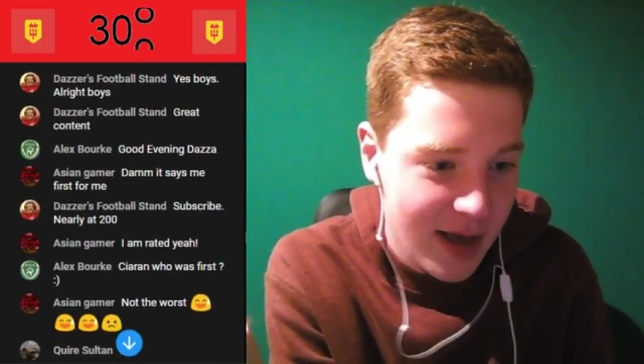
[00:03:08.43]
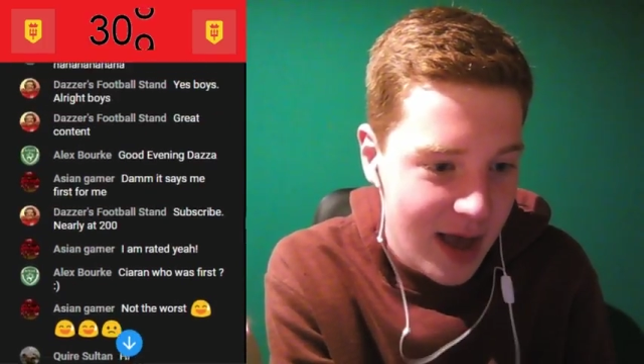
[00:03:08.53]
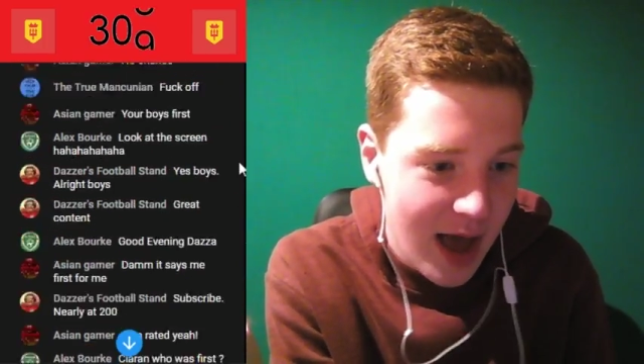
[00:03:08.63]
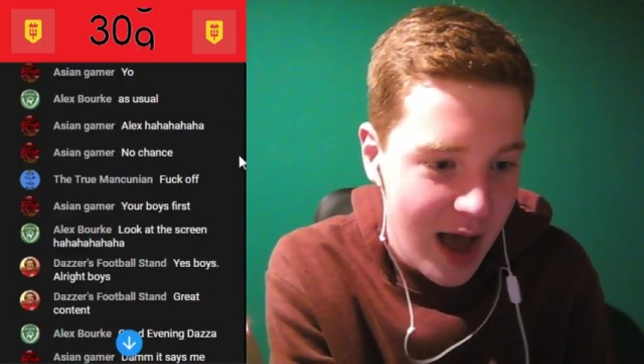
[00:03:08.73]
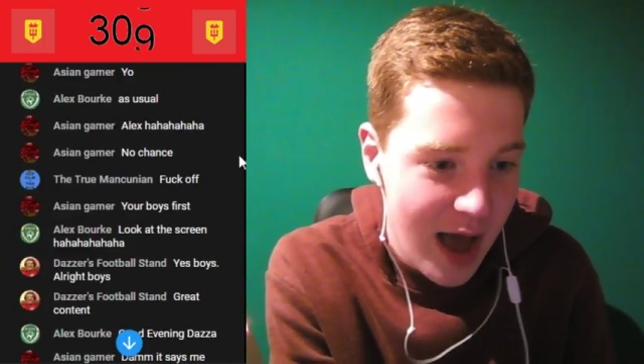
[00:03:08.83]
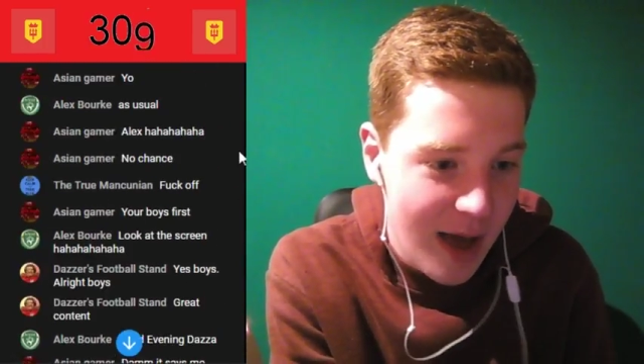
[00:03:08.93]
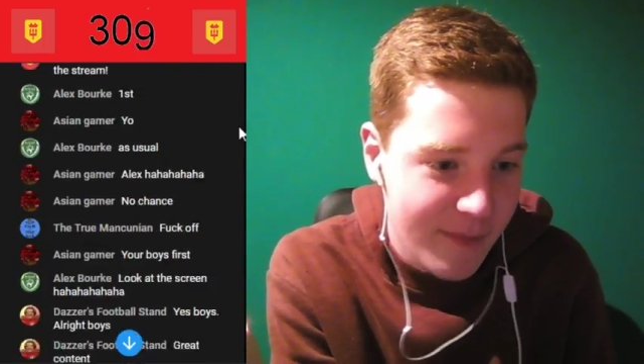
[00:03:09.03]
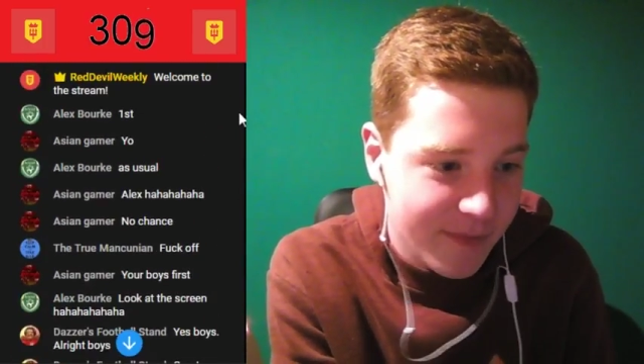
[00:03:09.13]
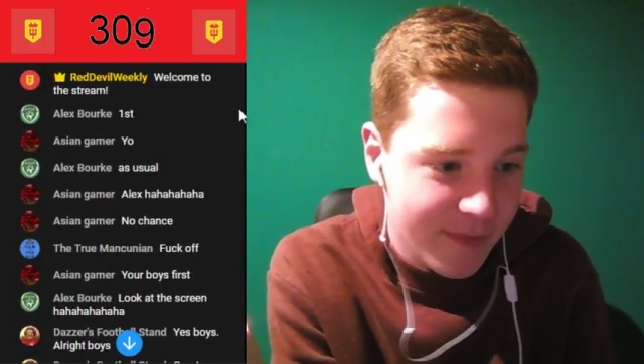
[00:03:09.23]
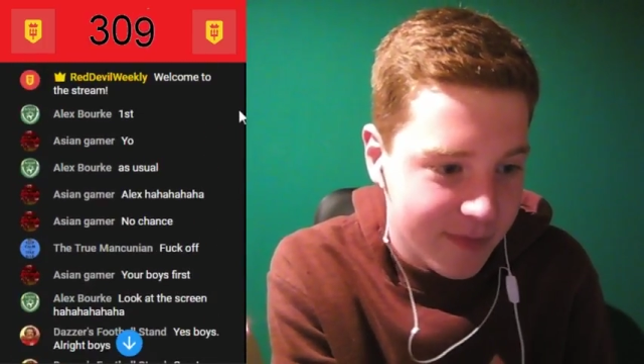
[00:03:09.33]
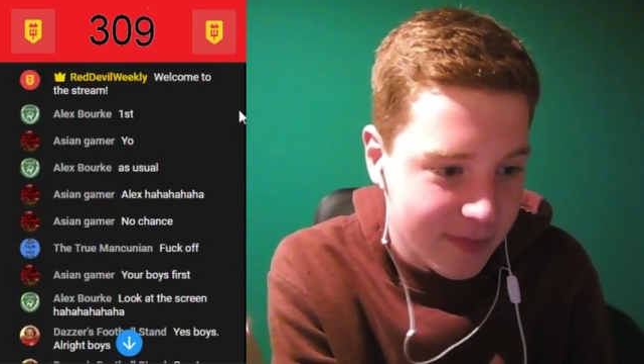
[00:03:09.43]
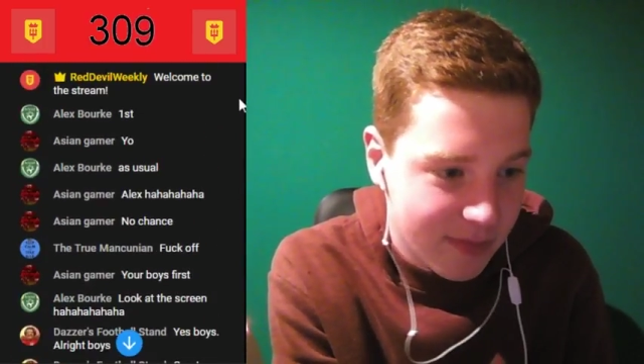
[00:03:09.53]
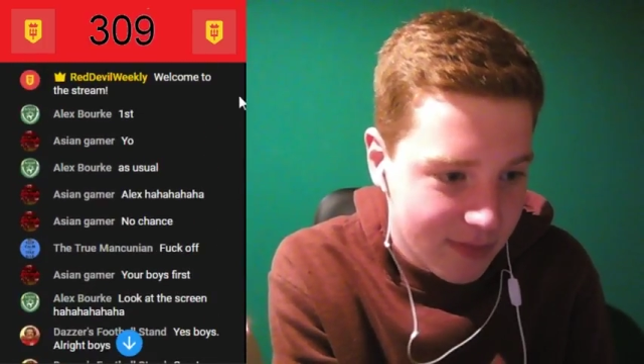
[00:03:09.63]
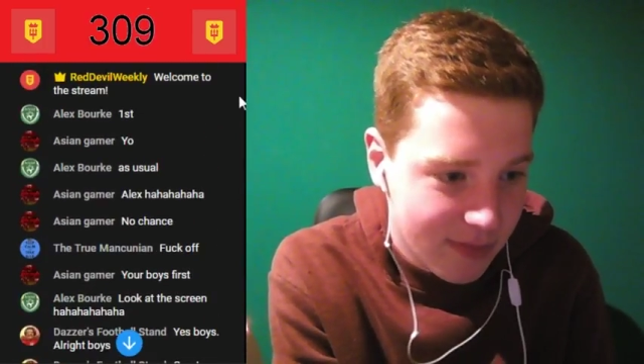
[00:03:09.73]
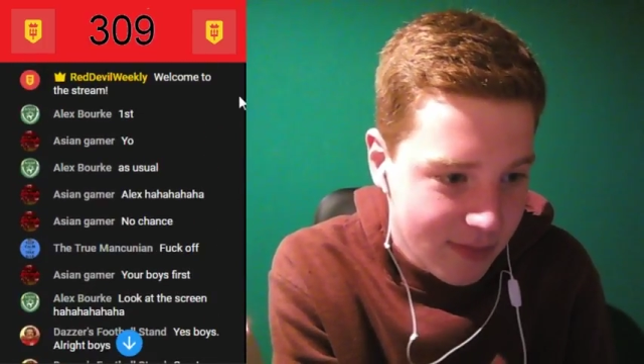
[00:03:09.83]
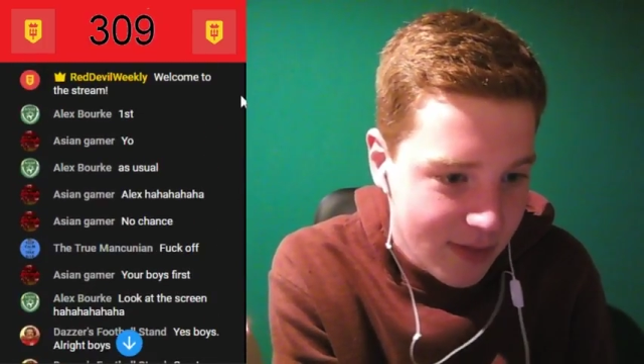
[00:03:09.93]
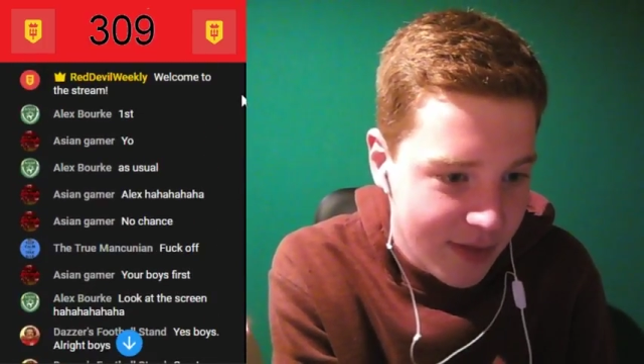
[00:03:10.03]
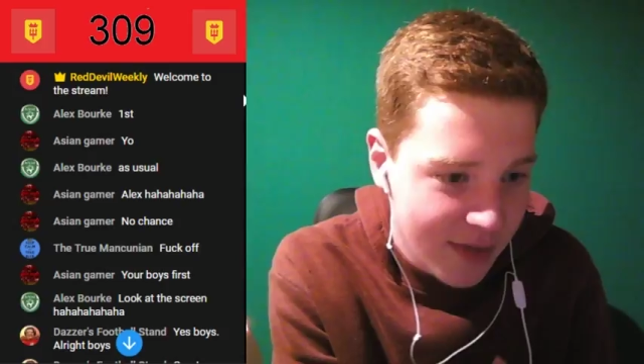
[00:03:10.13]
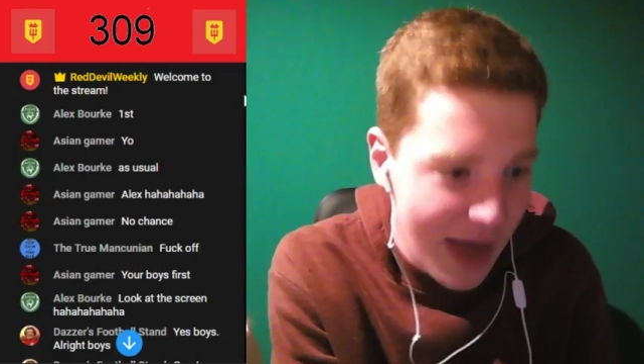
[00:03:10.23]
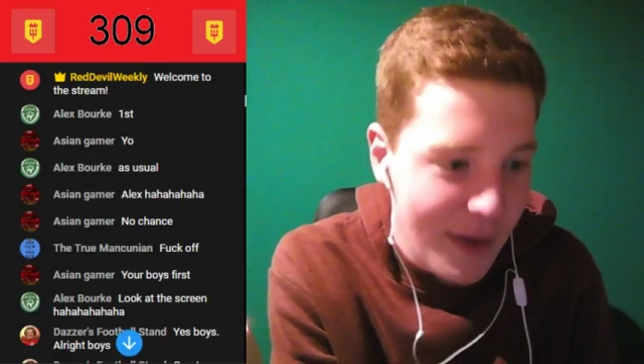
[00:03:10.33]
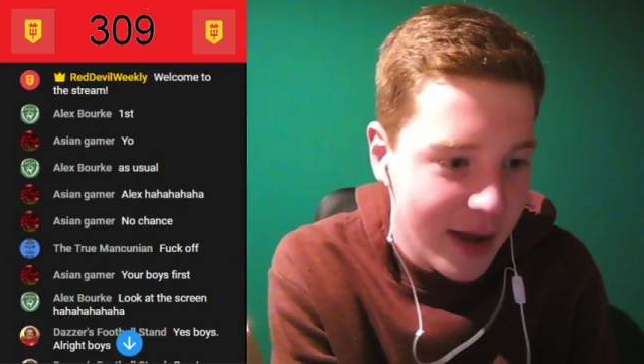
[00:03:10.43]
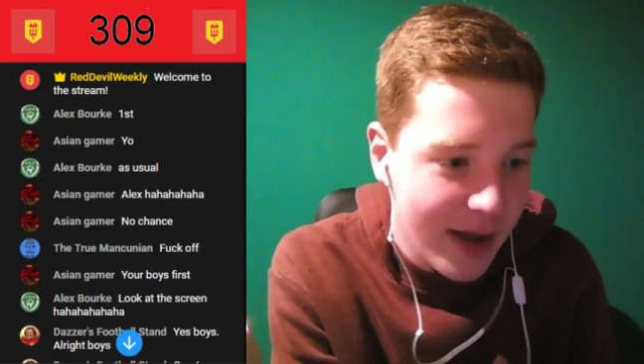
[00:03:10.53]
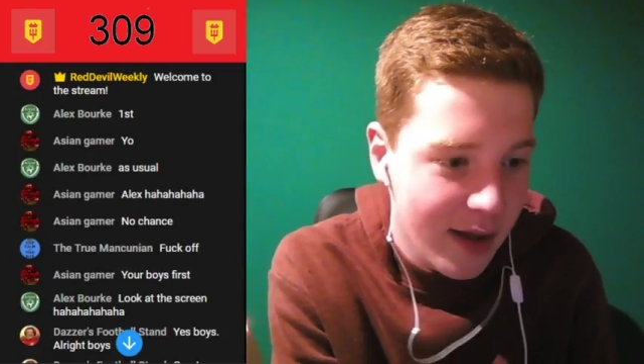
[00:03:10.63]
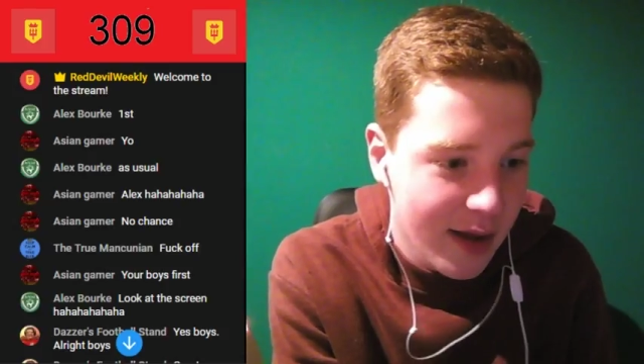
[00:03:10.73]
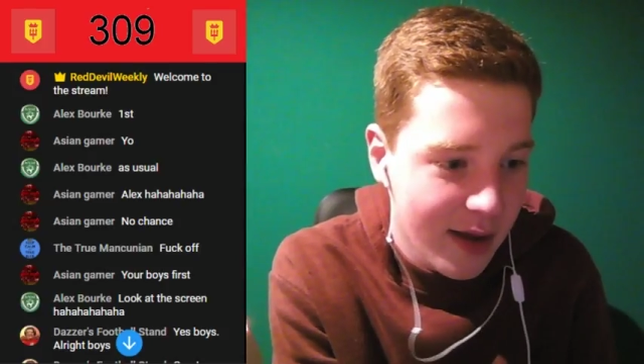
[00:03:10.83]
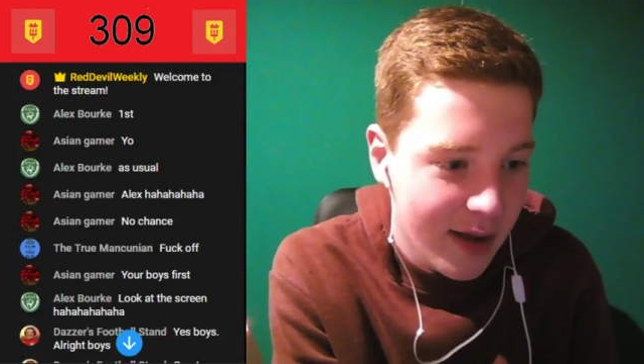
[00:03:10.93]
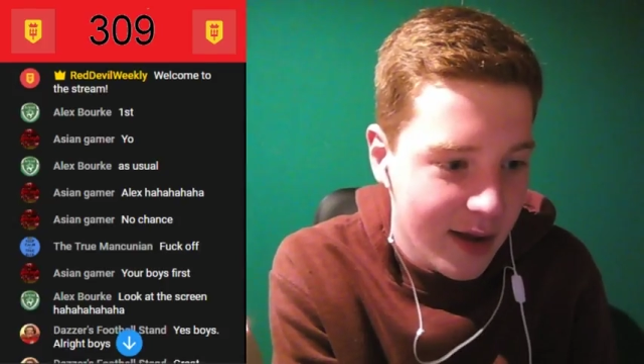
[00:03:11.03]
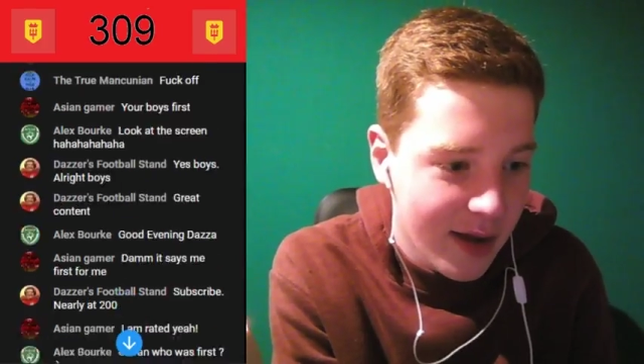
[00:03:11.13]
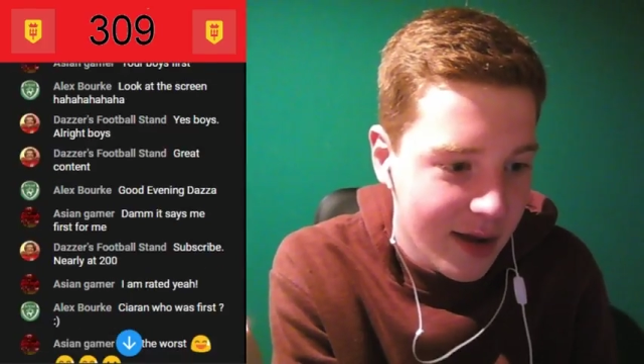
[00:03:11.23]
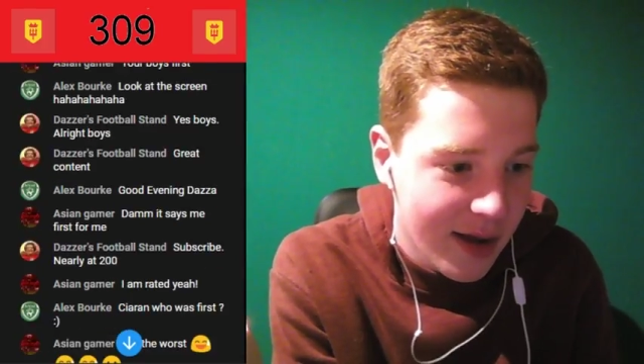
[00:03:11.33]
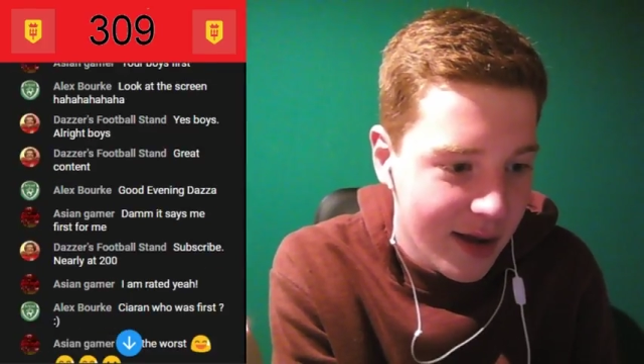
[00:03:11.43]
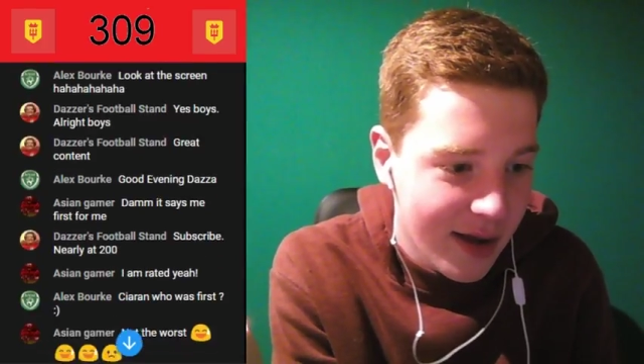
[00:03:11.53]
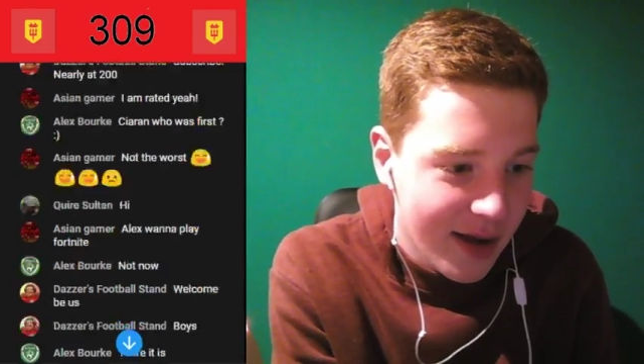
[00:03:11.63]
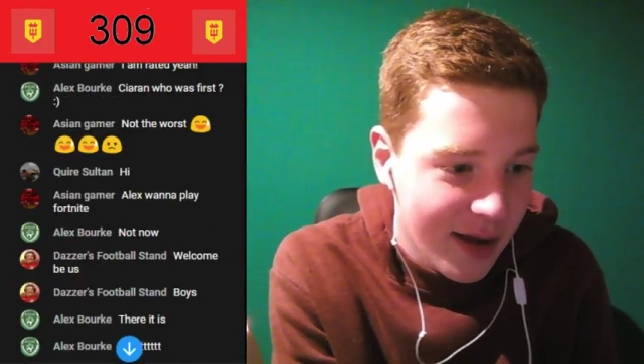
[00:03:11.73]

I've lost the sub. Embarrassing.